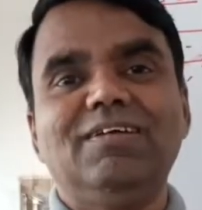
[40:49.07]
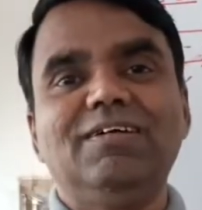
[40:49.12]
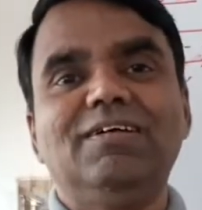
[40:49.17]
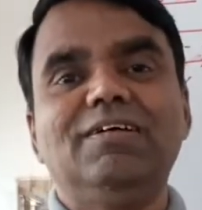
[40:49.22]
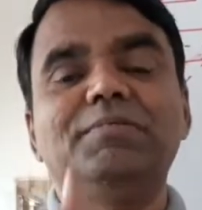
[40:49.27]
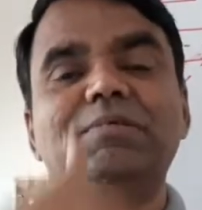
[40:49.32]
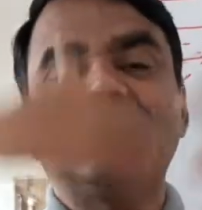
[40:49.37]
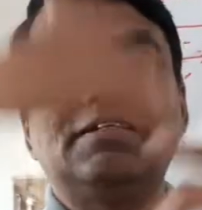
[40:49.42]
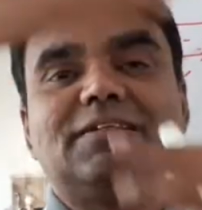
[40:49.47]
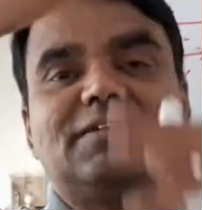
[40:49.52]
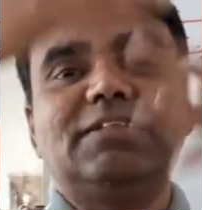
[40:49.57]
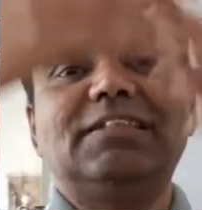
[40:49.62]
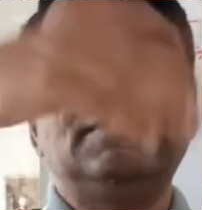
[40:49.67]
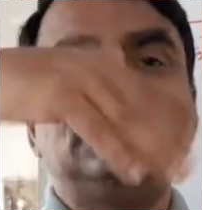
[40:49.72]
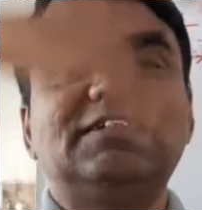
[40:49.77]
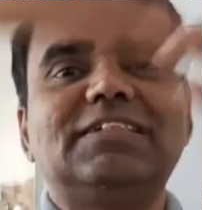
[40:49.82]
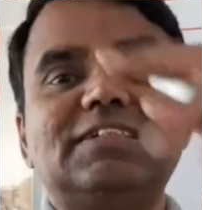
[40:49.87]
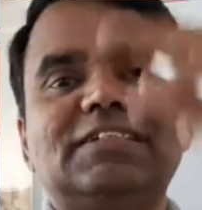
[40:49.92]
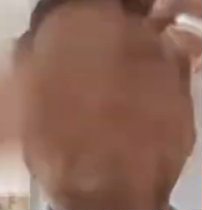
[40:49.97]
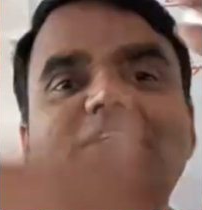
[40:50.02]
I mean,
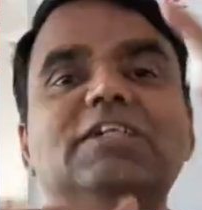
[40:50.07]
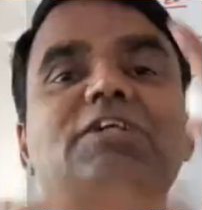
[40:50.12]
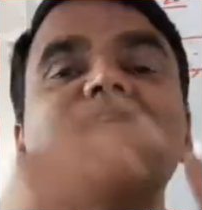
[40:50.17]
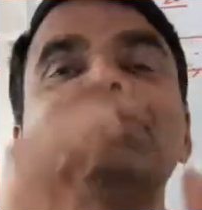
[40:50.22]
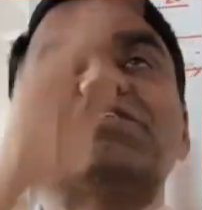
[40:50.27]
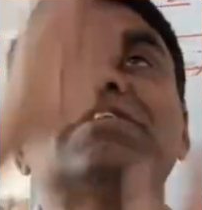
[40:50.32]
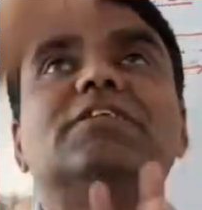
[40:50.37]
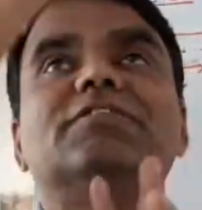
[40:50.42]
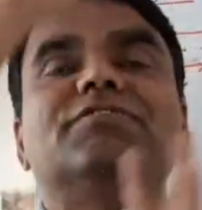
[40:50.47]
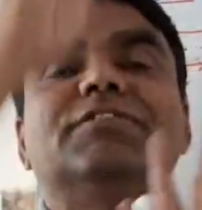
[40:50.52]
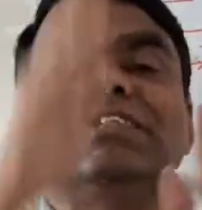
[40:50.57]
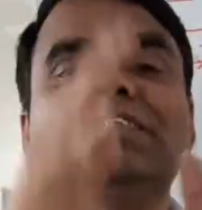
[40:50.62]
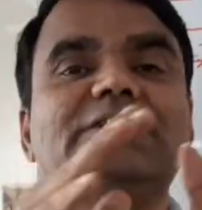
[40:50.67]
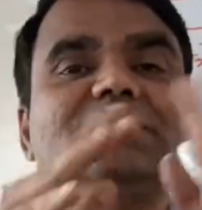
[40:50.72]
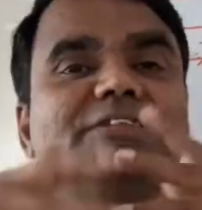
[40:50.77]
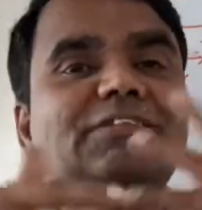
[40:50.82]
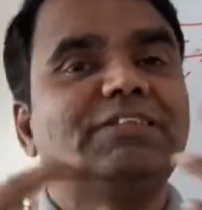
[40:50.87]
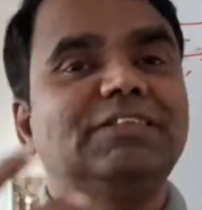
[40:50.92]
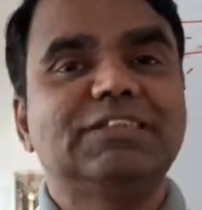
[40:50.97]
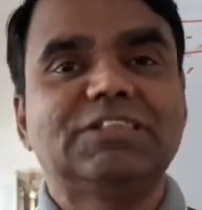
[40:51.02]
the curved surface,
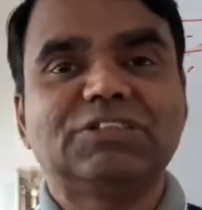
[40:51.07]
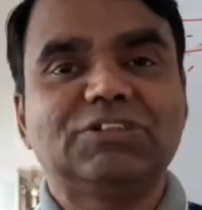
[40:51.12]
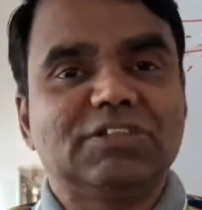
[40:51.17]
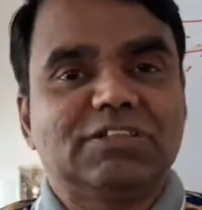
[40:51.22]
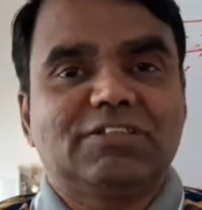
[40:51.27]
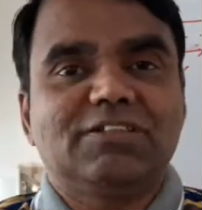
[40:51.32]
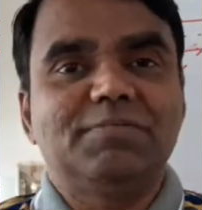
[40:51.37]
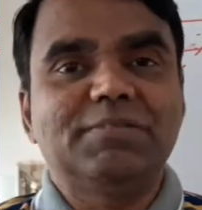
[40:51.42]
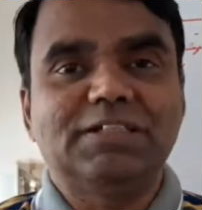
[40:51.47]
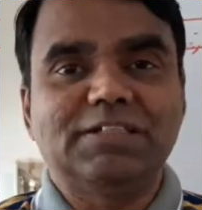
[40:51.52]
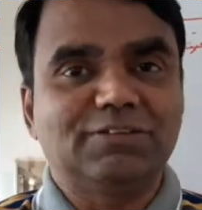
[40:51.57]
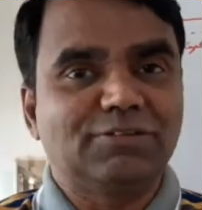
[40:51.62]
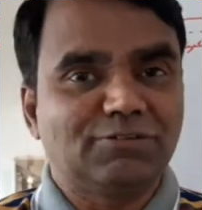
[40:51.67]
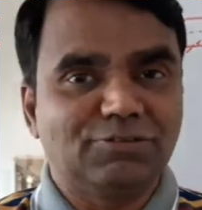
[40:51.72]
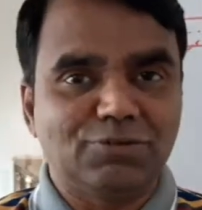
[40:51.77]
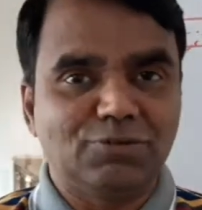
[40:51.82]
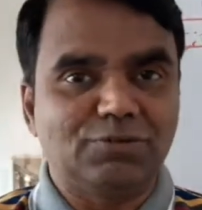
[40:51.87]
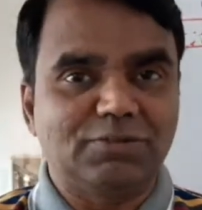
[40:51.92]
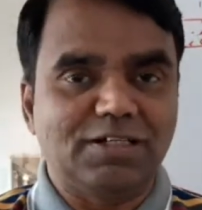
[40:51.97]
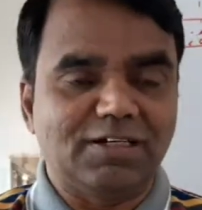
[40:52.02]
it is not coming
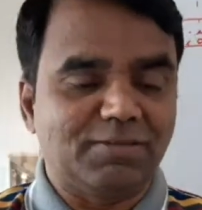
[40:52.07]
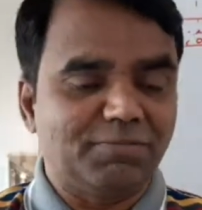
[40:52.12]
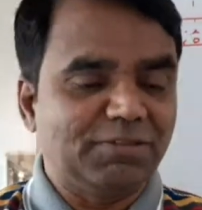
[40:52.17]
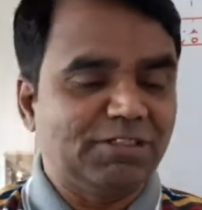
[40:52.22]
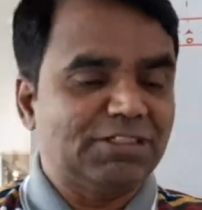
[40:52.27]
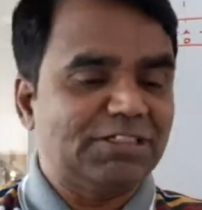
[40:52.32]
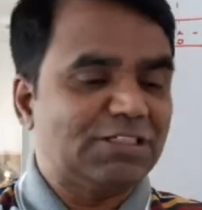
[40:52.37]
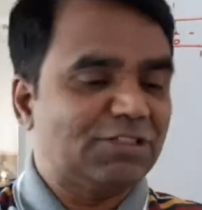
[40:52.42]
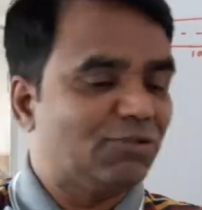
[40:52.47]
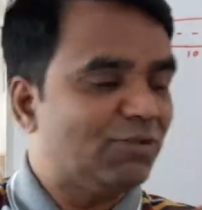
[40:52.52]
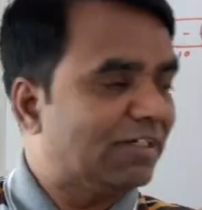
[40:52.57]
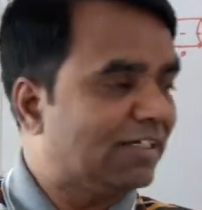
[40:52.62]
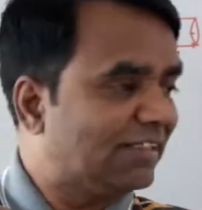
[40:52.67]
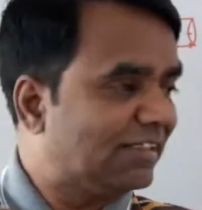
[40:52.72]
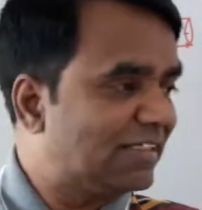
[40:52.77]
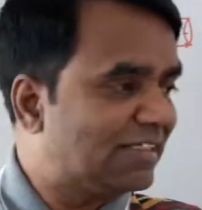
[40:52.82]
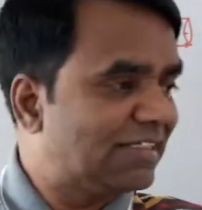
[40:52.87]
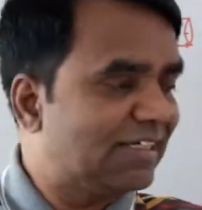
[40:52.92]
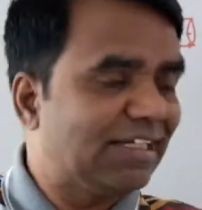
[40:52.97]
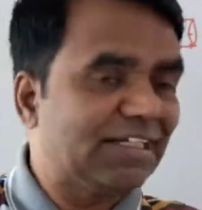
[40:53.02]
through that because it's going in
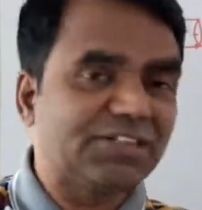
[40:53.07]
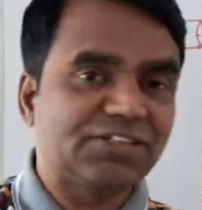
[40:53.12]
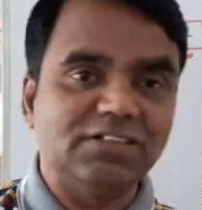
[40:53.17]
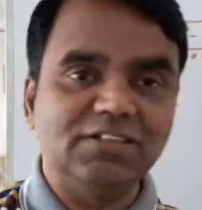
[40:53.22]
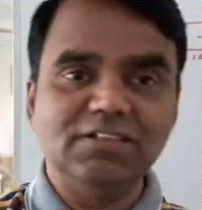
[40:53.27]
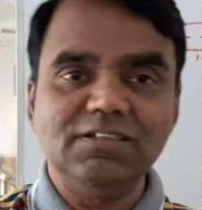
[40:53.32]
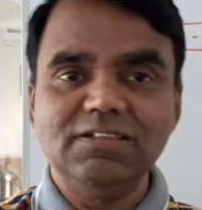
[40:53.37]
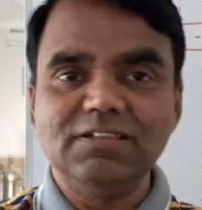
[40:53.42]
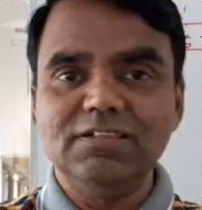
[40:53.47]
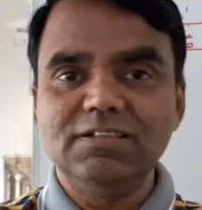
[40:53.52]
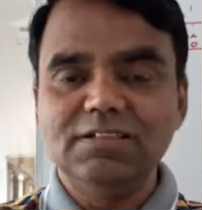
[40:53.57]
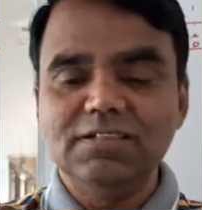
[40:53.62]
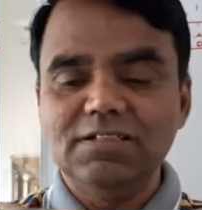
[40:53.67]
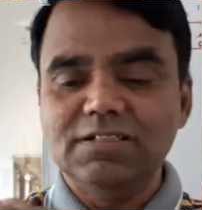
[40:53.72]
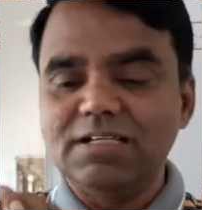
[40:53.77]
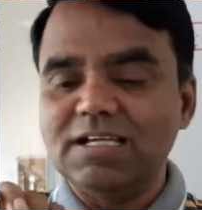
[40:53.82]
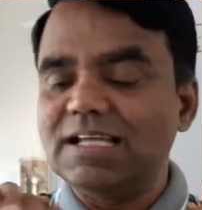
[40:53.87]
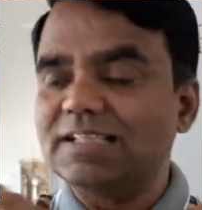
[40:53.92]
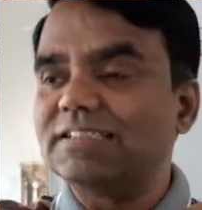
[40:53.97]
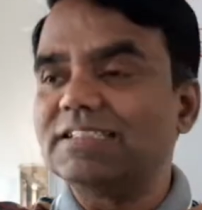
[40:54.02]
this direction
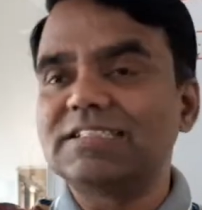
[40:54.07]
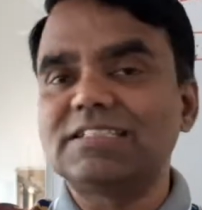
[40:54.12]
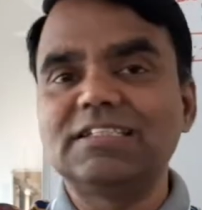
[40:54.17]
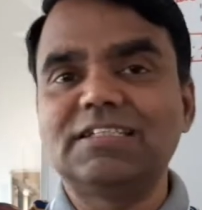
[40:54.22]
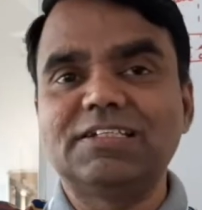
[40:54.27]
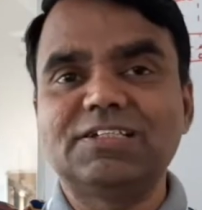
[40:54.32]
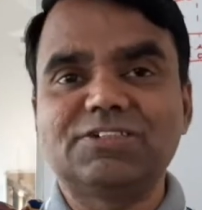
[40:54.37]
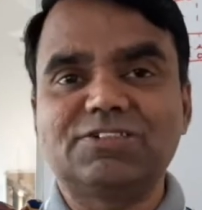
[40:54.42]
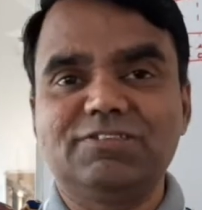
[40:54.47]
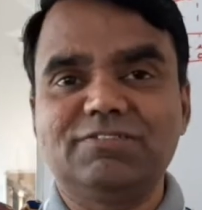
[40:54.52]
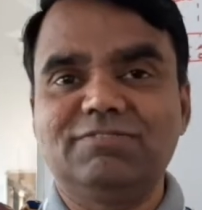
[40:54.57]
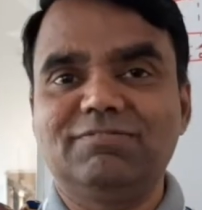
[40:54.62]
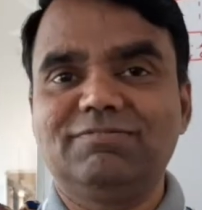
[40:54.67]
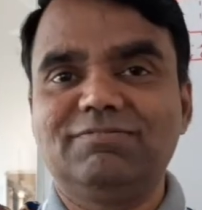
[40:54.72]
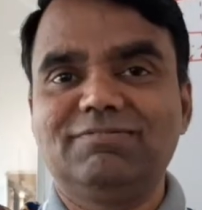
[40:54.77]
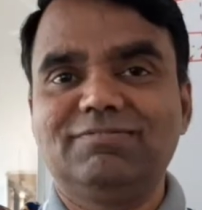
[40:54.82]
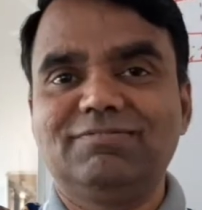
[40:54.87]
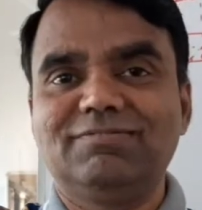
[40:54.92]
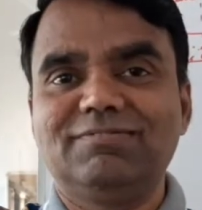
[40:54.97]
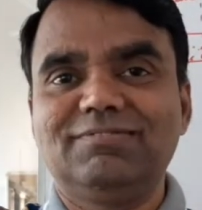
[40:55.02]
and this direction.
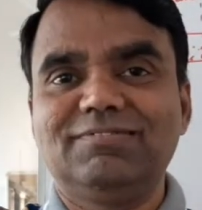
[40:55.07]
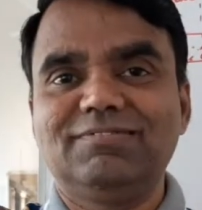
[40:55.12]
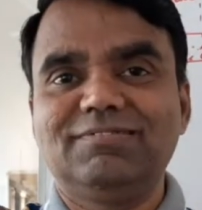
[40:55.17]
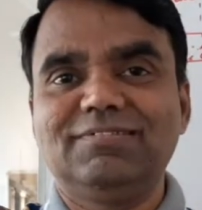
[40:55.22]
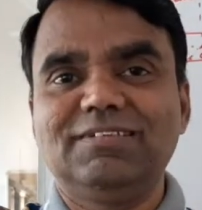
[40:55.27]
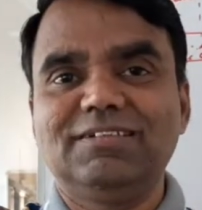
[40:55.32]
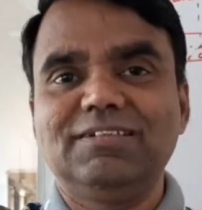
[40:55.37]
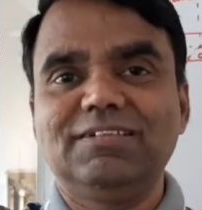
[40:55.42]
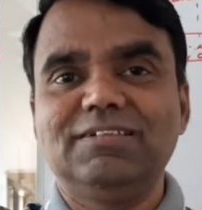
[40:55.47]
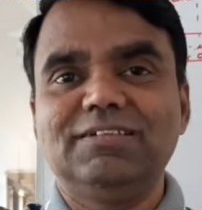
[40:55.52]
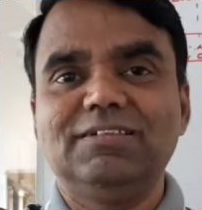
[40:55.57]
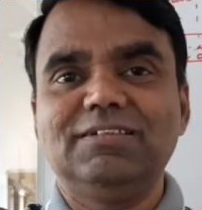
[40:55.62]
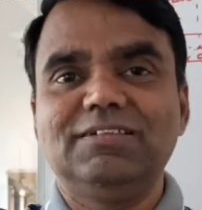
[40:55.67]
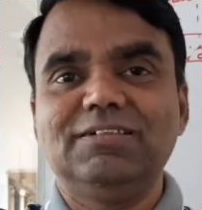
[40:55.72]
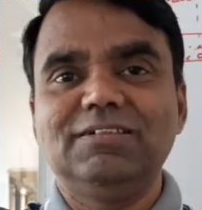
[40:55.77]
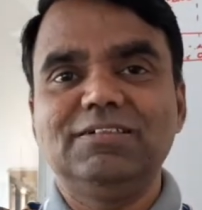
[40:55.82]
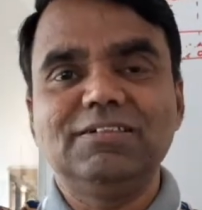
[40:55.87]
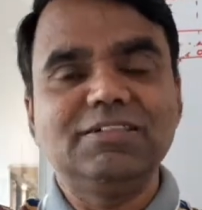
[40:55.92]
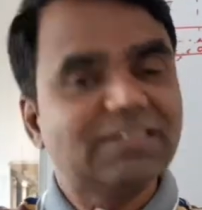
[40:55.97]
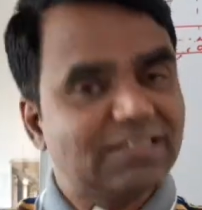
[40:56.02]

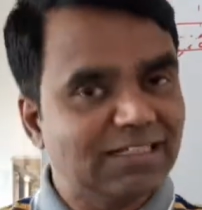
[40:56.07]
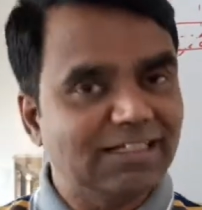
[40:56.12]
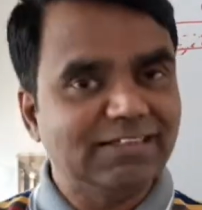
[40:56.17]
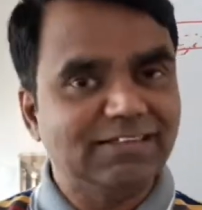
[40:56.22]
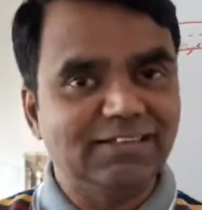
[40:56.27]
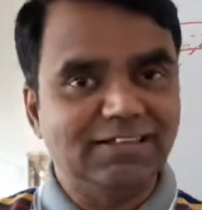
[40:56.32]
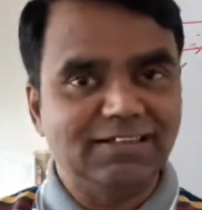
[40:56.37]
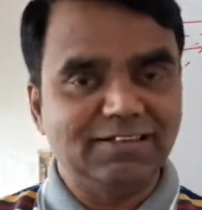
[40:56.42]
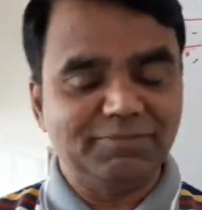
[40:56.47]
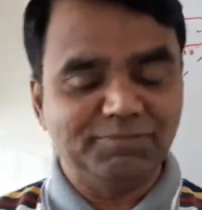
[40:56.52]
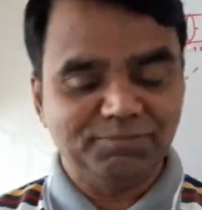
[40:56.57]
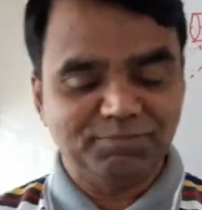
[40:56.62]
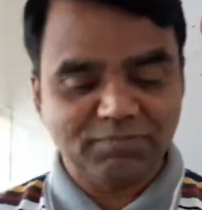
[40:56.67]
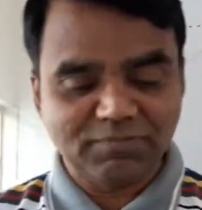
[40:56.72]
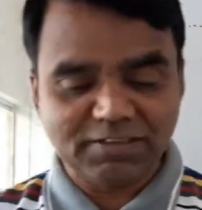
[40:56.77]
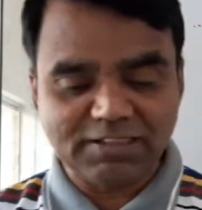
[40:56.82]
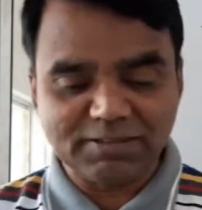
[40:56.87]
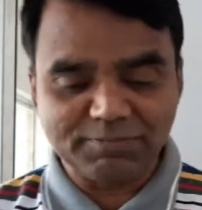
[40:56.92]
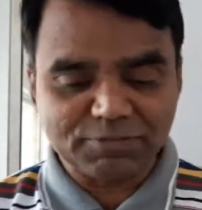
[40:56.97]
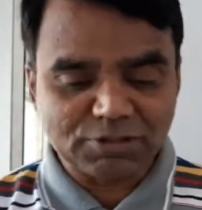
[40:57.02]
It's like that.
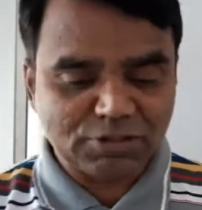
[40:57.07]
Yeah.